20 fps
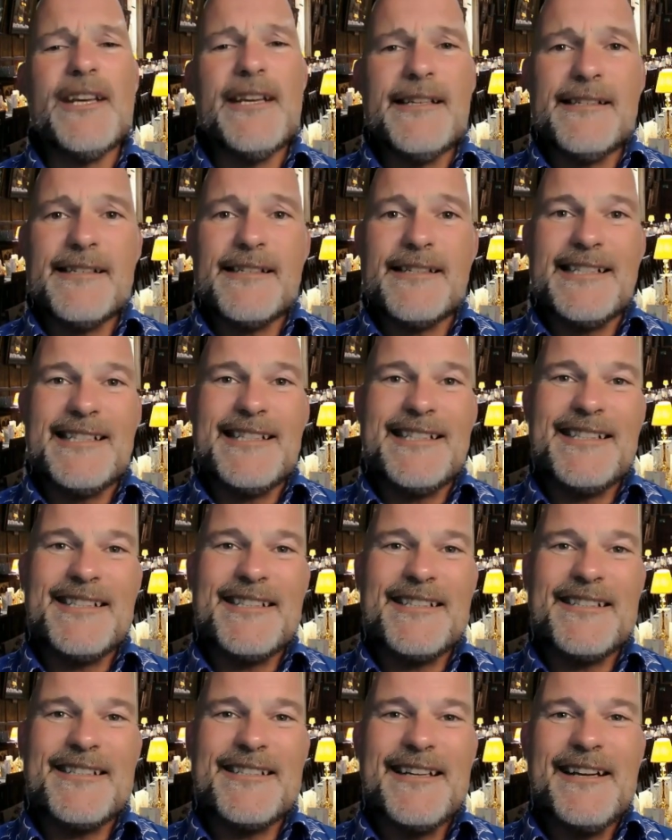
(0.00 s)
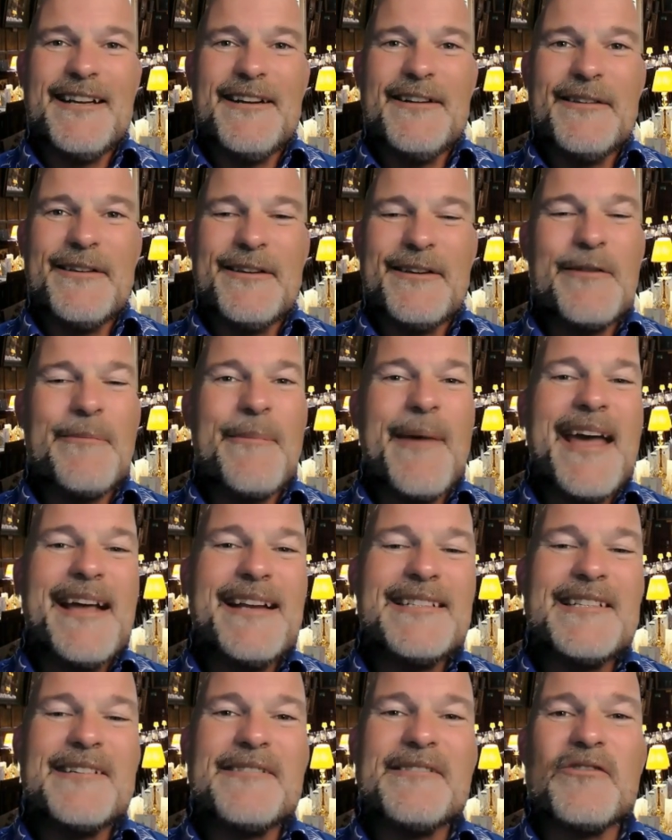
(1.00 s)
Jesus the
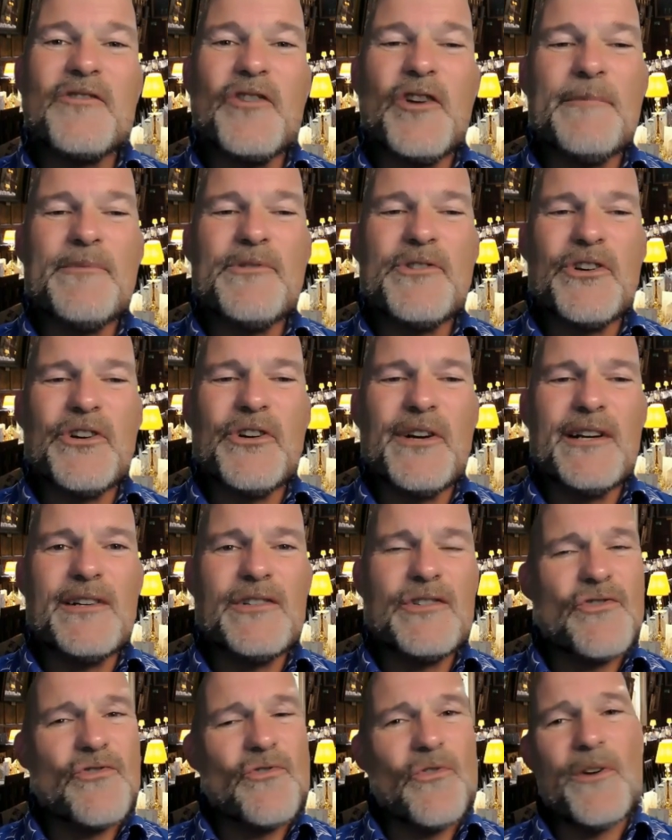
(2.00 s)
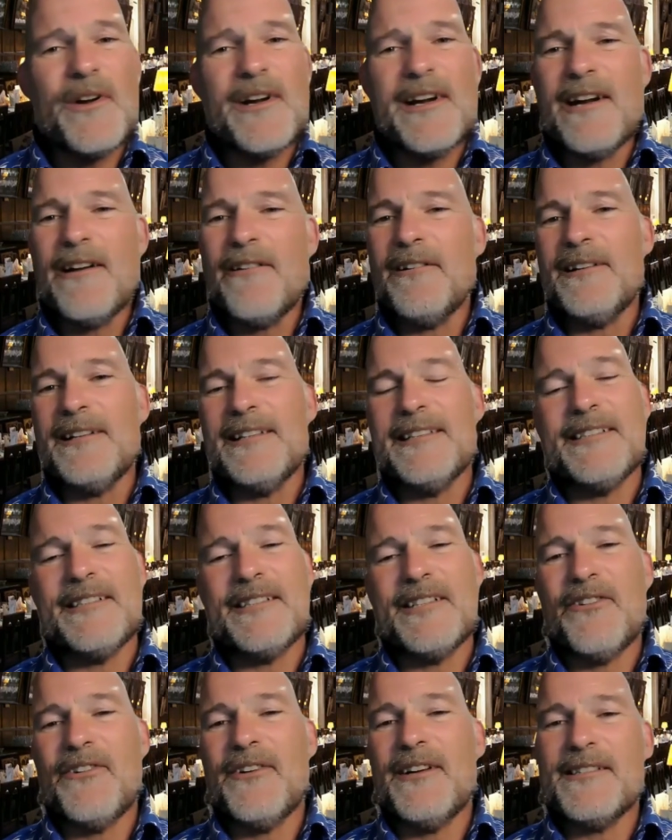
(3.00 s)
commands of scripture
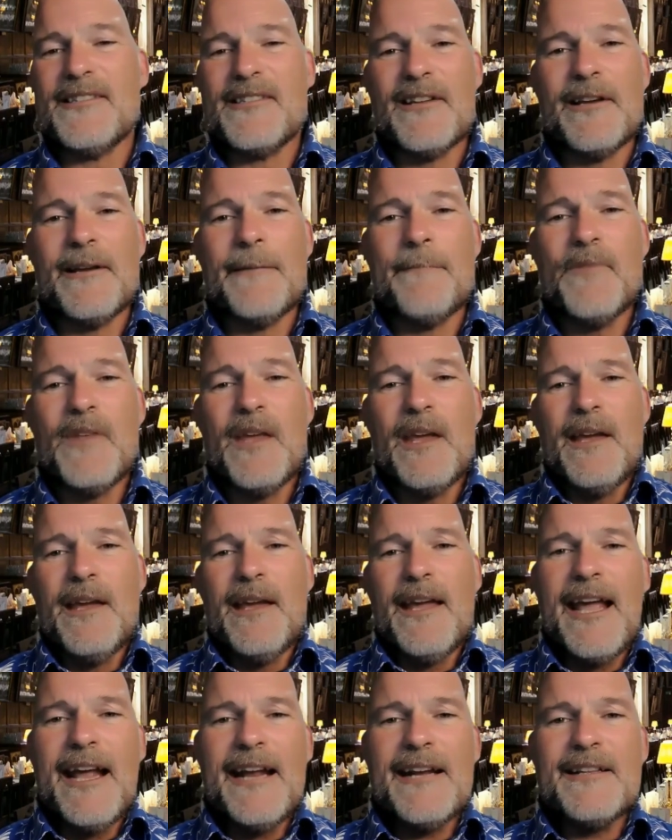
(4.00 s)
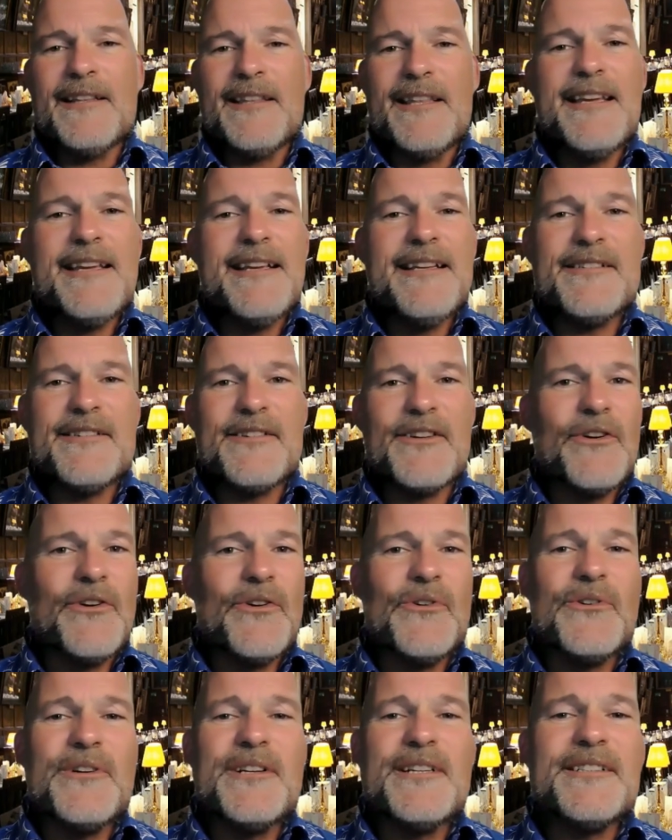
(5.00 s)
extraordinarily seriously. And these
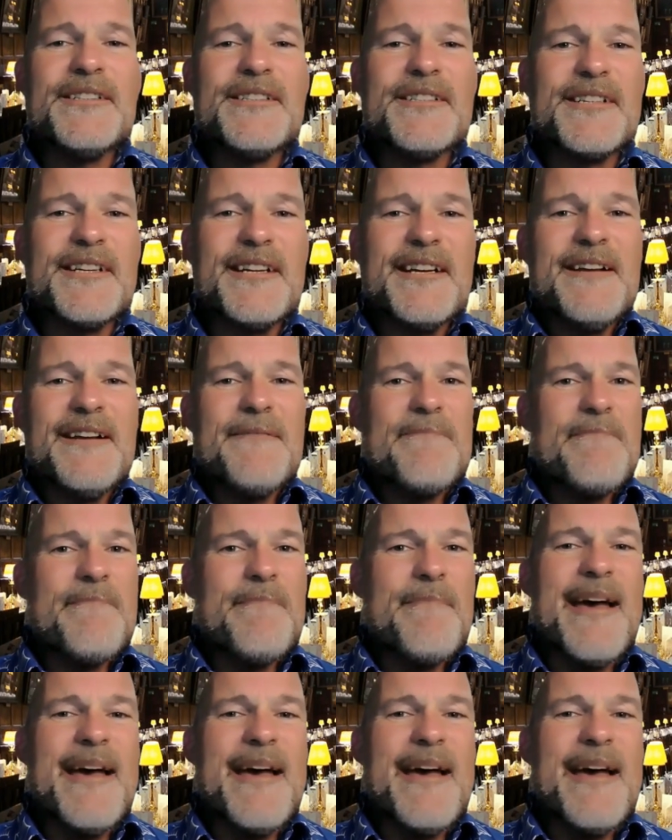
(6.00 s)
earnest